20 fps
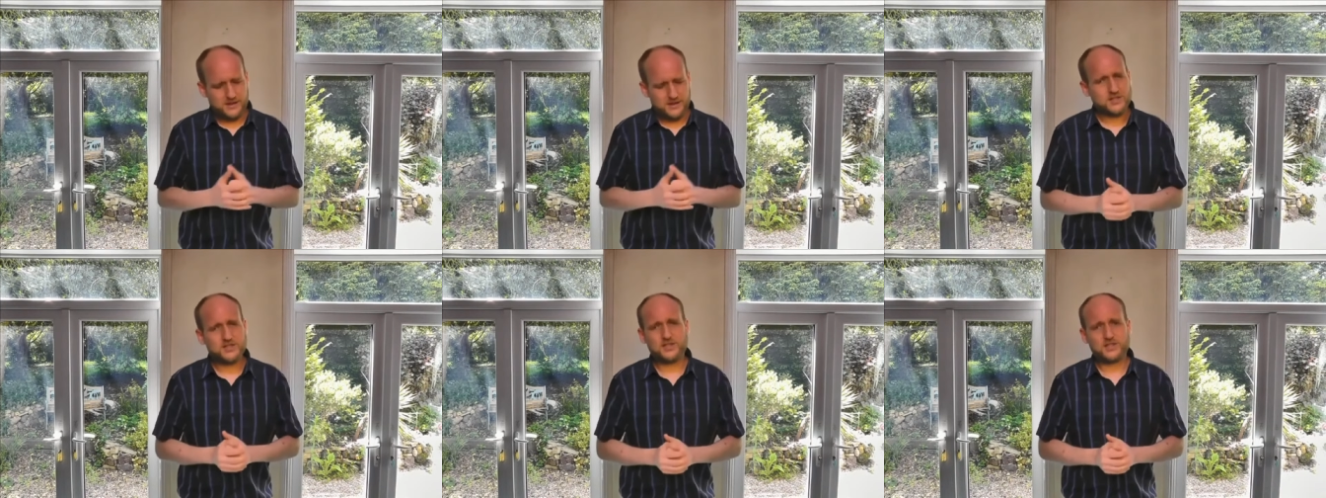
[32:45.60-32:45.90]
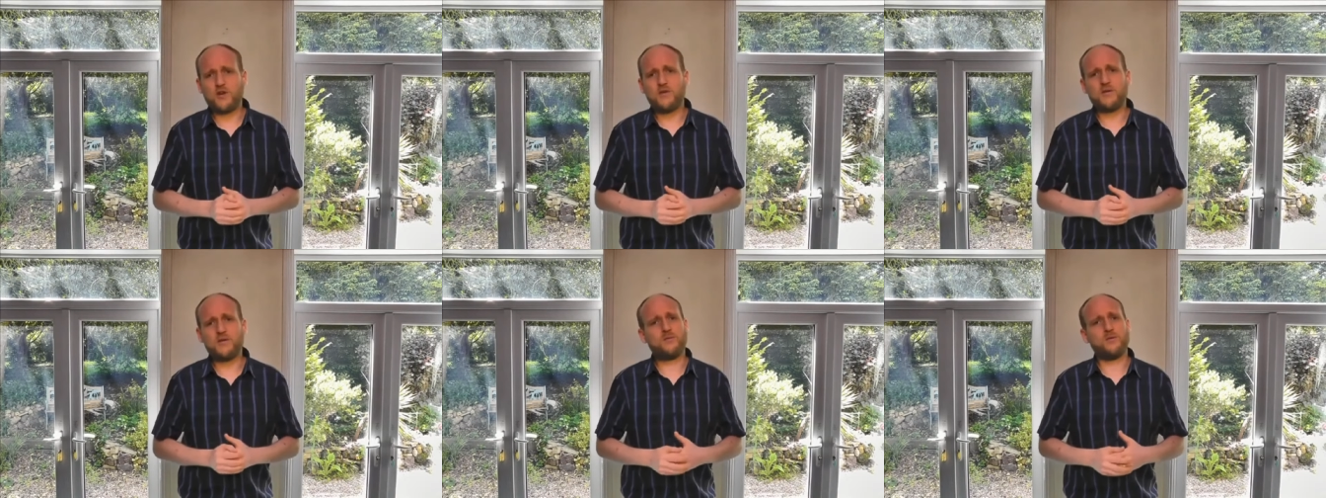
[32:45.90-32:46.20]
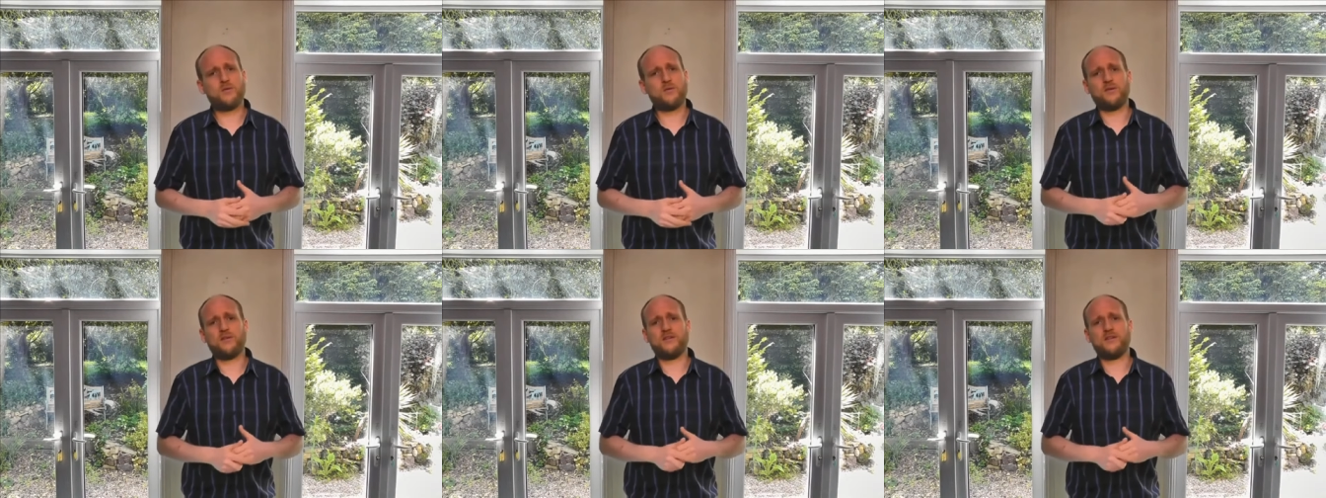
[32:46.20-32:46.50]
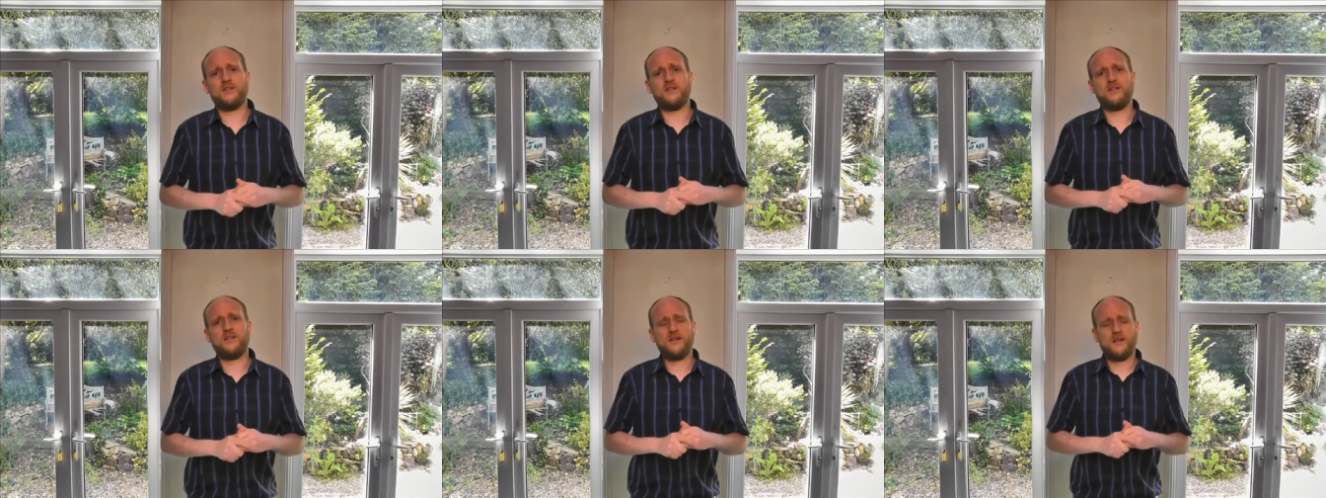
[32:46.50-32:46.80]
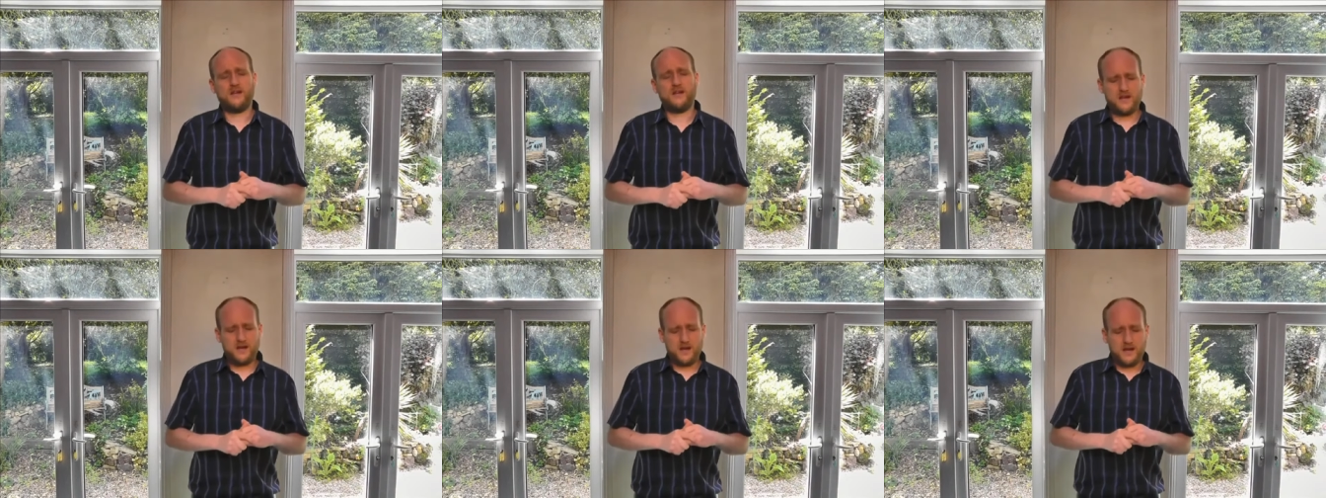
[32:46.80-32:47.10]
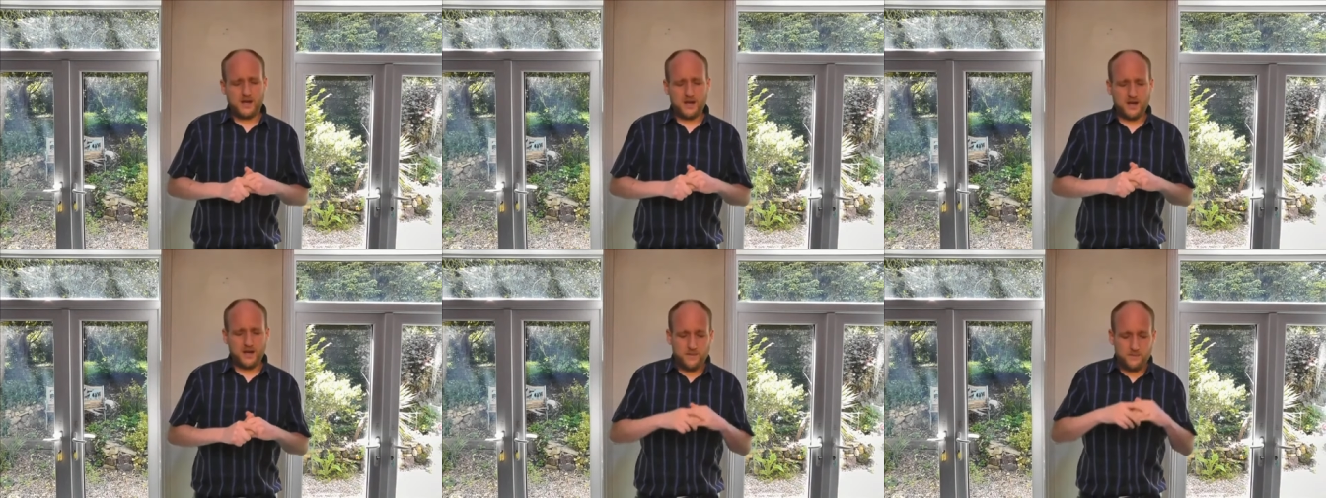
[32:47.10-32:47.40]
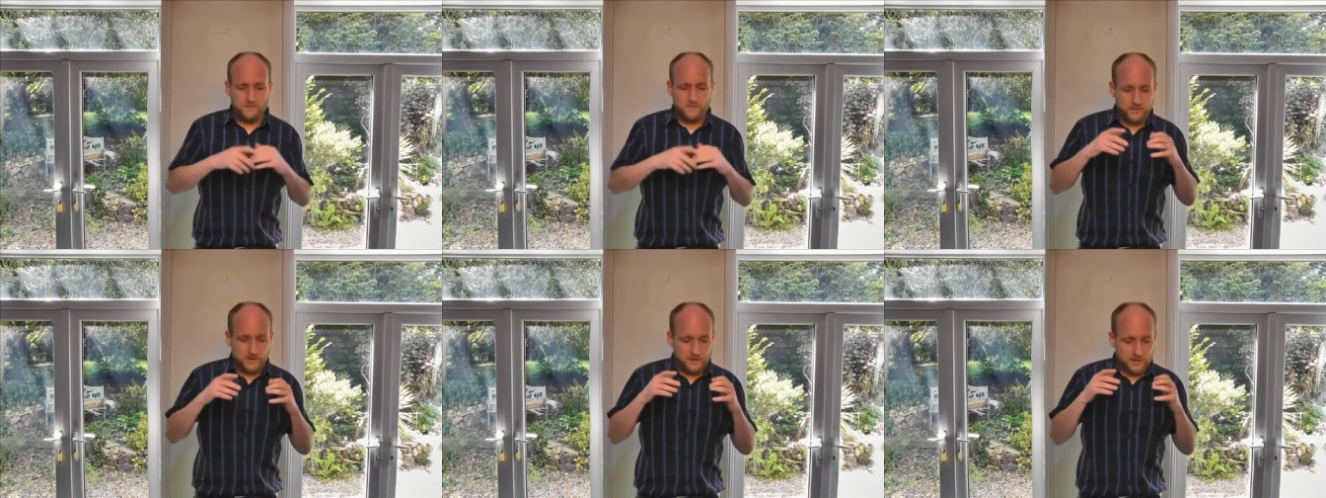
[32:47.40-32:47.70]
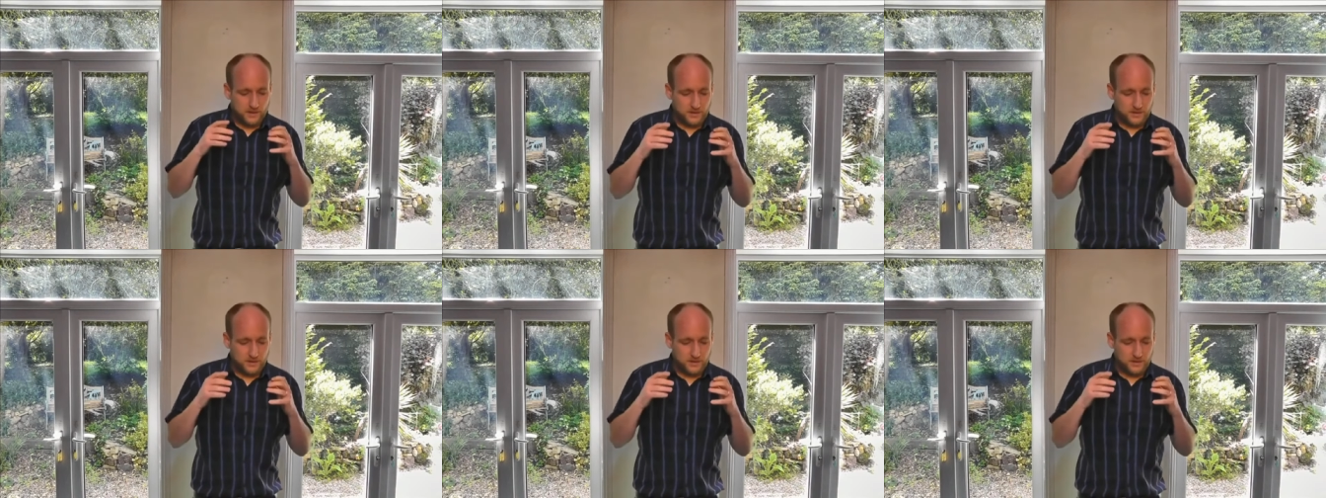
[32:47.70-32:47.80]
So important. Um,